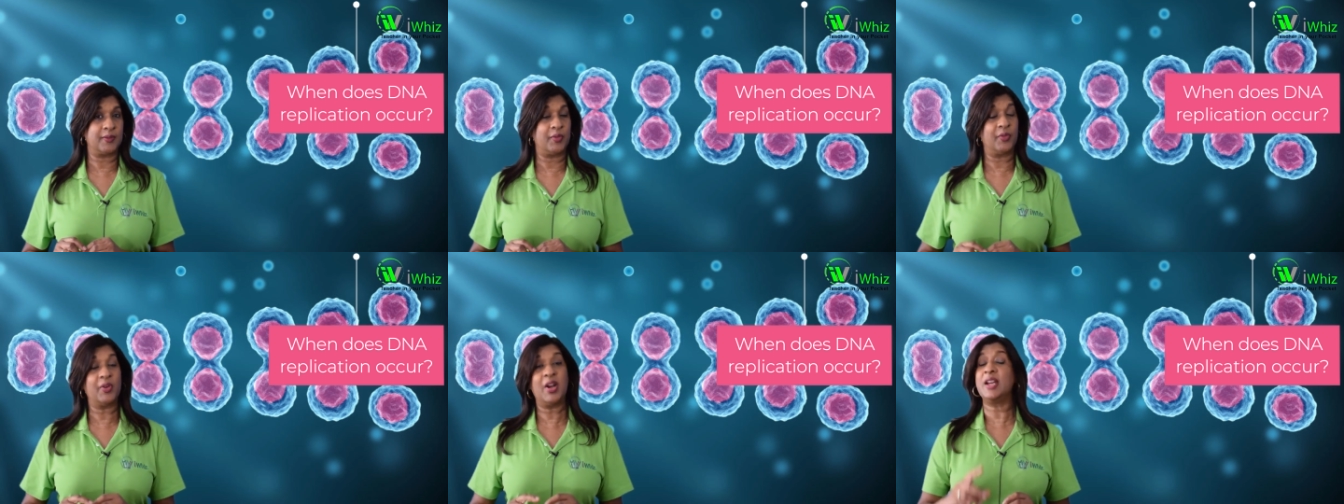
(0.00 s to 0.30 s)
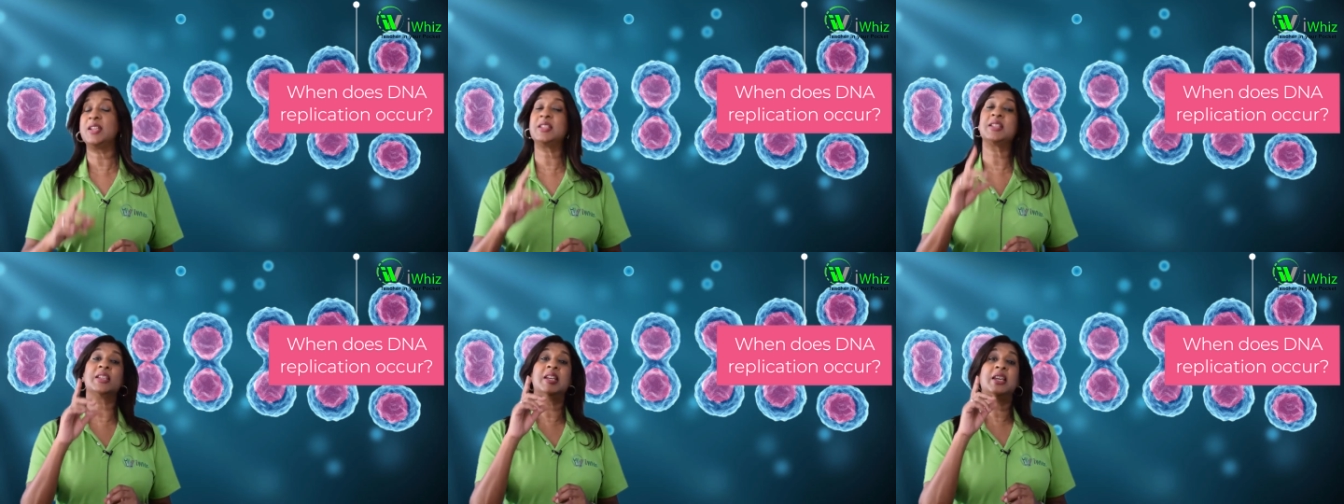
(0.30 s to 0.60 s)

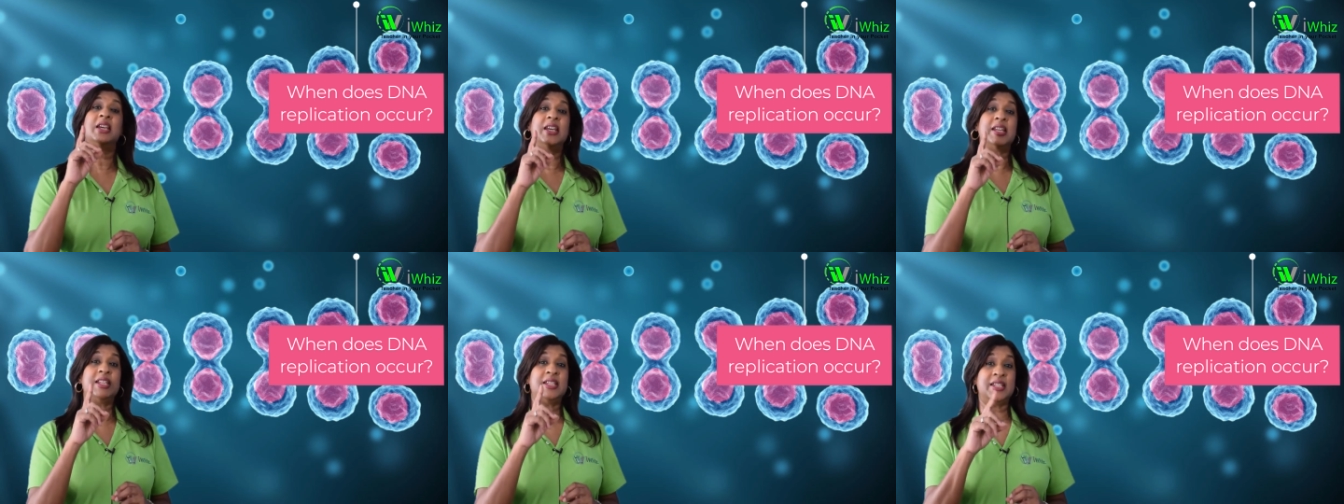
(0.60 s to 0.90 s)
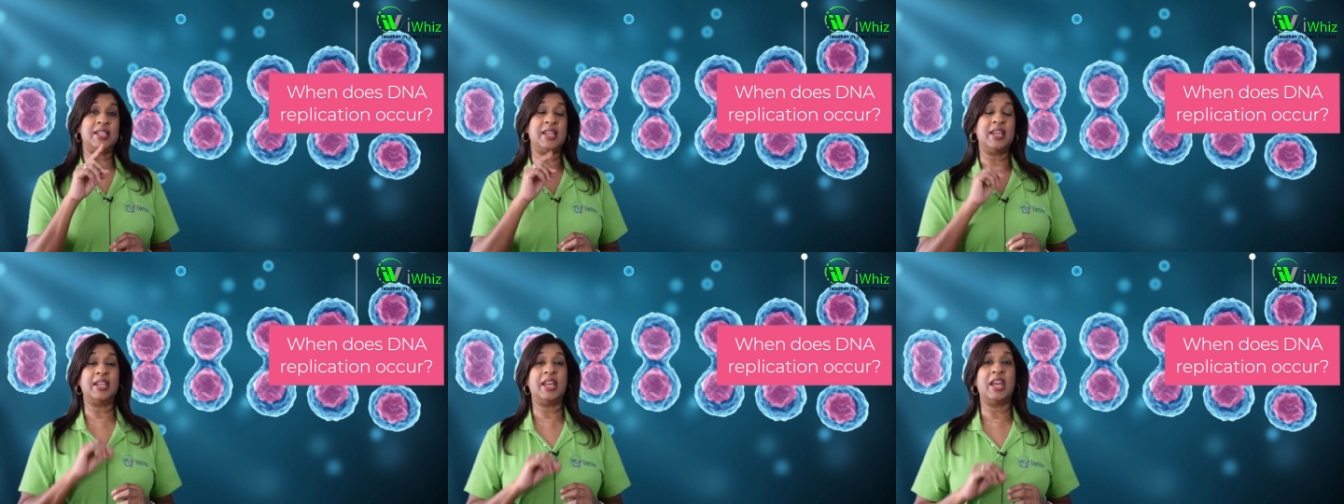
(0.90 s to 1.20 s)
Right.
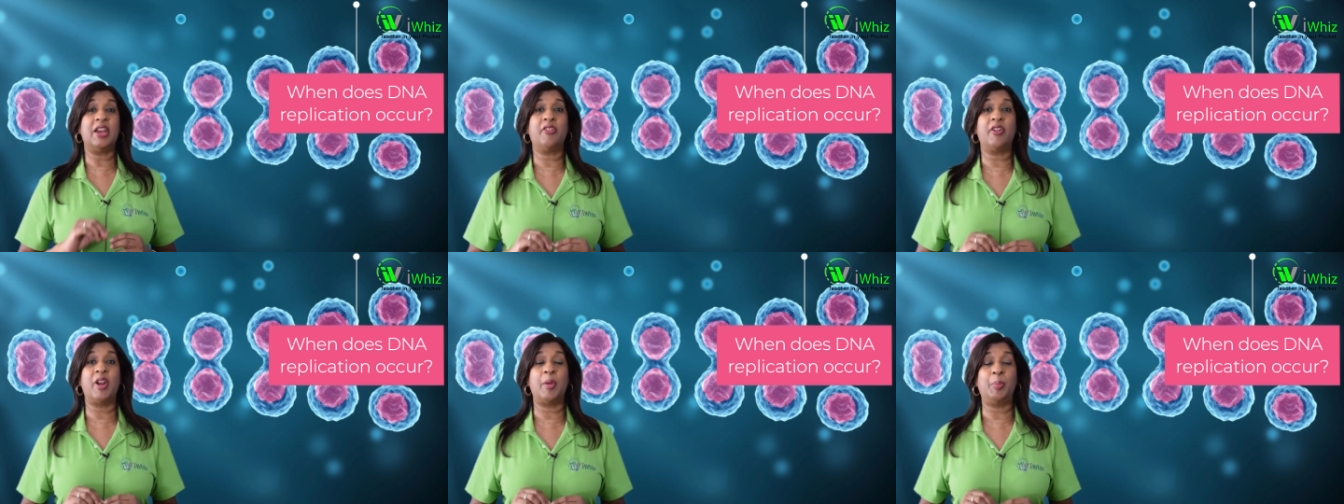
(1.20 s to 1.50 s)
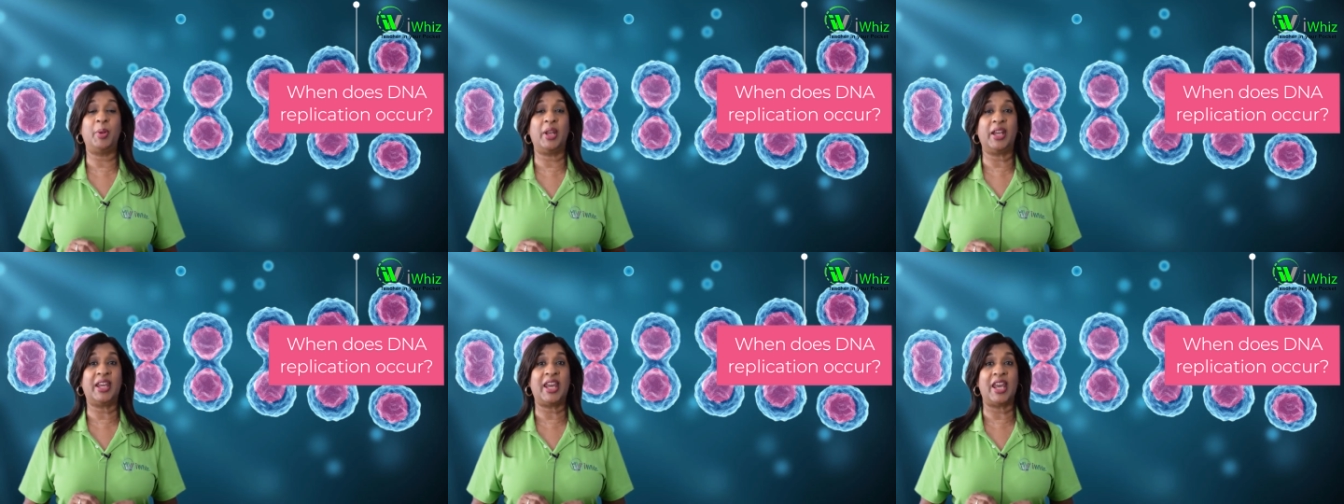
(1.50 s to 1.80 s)
DNA
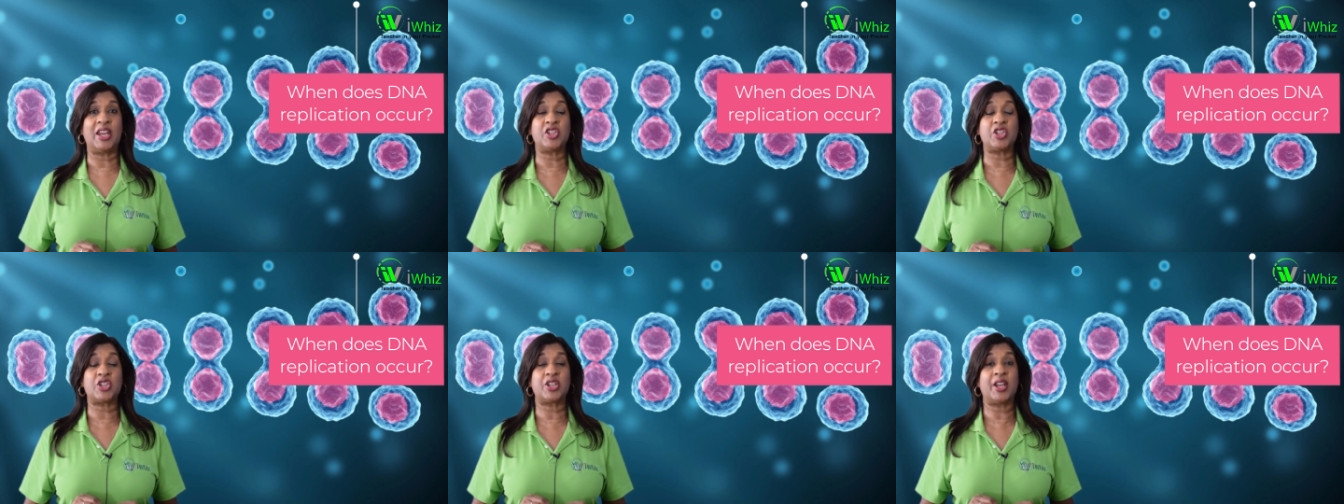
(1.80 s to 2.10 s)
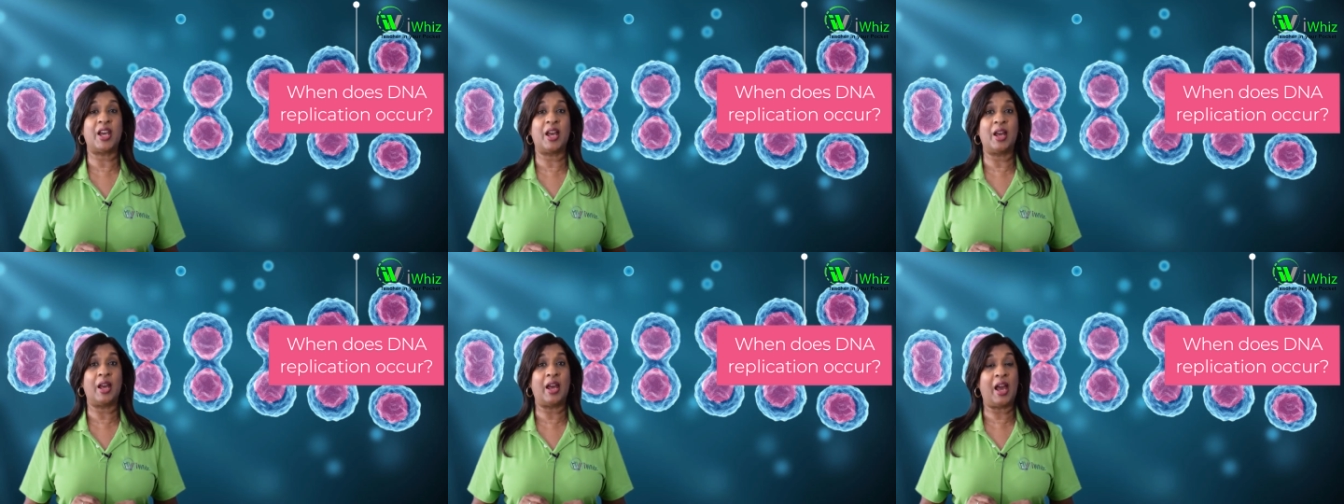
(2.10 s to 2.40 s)
replication
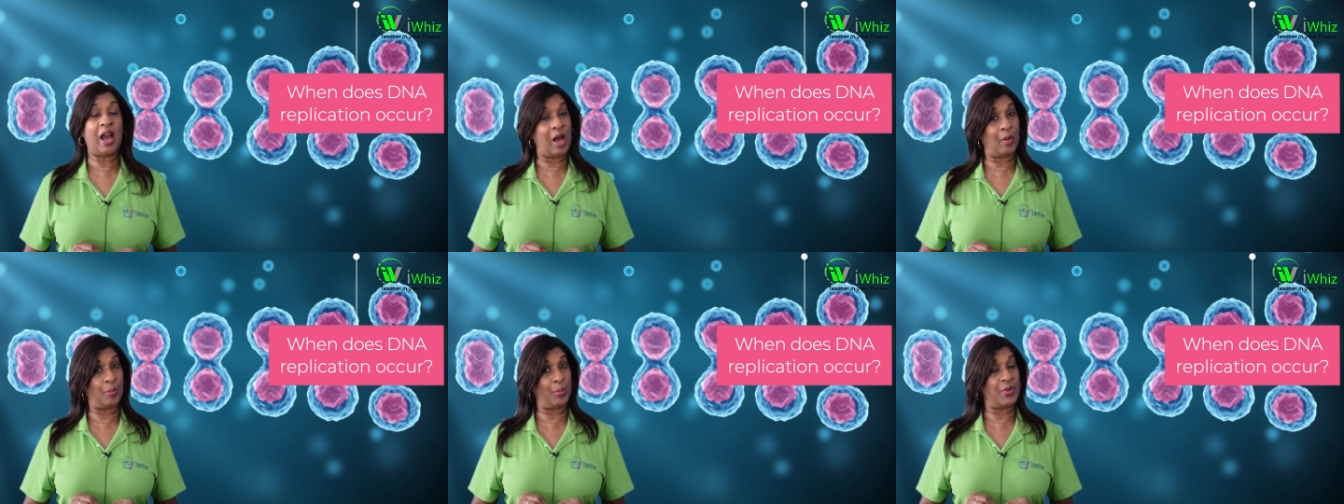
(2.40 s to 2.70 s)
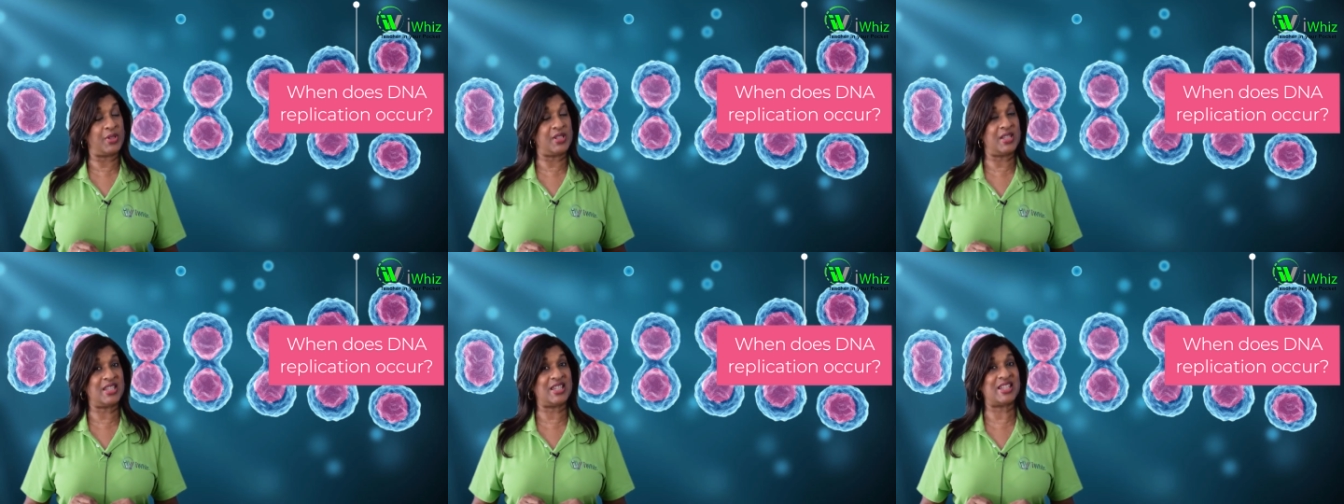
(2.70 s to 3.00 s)

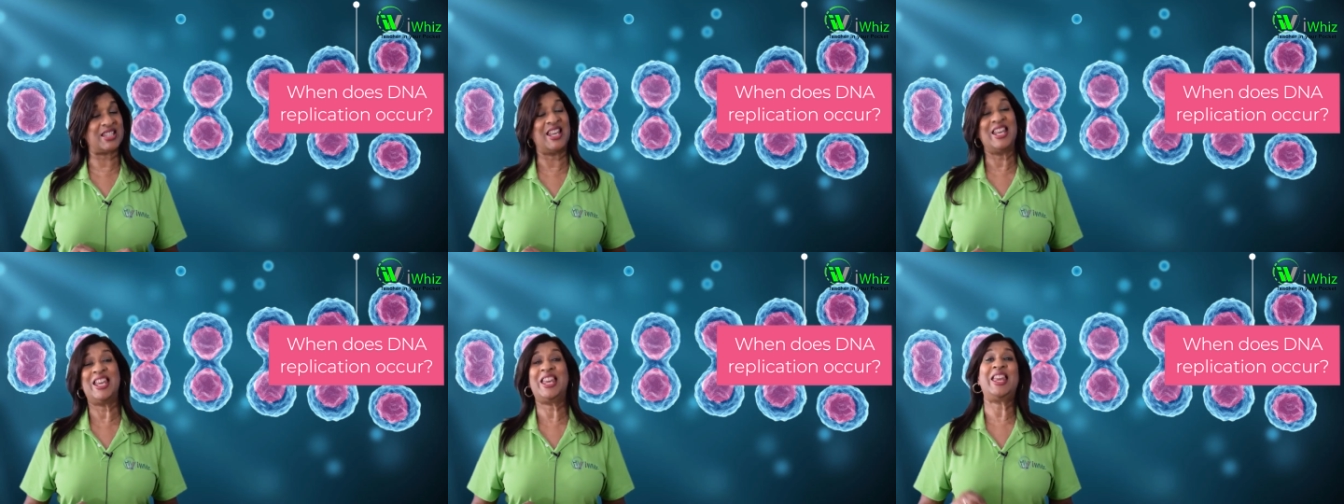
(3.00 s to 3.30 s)
happens